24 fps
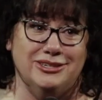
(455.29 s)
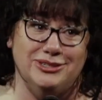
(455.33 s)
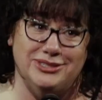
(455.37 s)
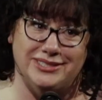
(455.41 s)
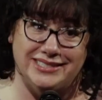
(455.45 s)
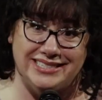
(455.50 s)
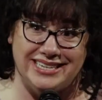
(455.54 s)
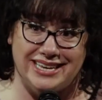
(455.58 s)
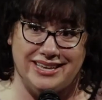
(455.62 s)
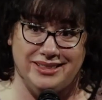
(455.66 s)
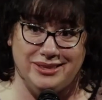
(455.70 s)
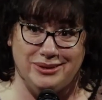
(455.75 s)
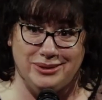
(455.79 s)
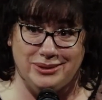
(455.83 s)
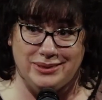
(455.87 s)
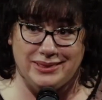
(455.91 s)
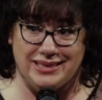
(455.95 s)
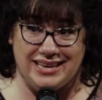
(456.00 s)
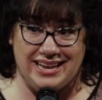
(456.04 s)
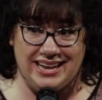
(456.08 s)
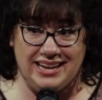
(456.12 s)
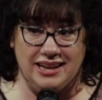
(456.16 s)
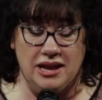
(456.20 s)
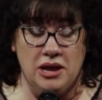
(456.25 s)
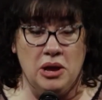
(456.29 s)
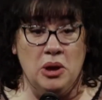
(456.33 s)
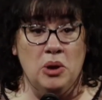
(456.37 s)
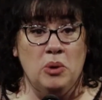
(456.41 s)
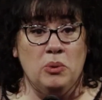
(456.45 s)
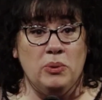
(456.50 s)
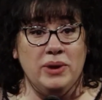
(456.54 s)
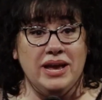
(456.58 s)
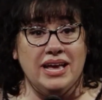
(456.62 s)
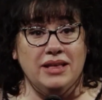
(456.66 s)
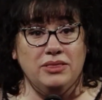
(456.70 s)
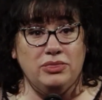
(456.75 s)
here's the other thing.
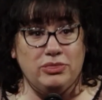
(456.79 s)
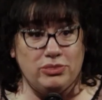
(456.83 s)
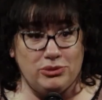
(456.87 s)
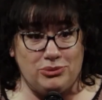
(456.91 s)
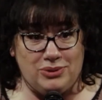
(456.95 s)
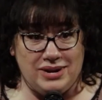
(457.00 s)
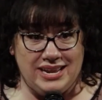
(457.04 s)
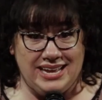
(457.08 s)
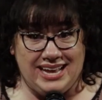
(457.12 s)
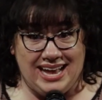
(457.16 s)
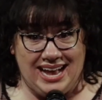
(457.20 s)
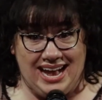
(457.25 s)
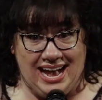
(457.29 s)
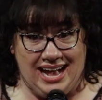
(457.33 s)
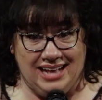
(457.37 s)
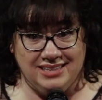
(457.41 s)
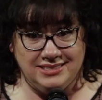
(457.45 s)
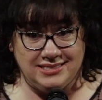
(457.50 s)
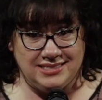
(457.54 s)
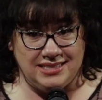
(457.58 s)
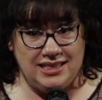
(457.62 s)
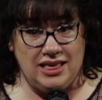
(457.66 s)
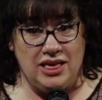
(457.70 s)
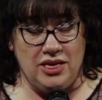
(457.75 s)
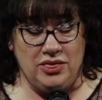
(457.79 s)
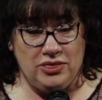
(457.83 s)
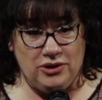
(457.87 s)
We had 3 cats.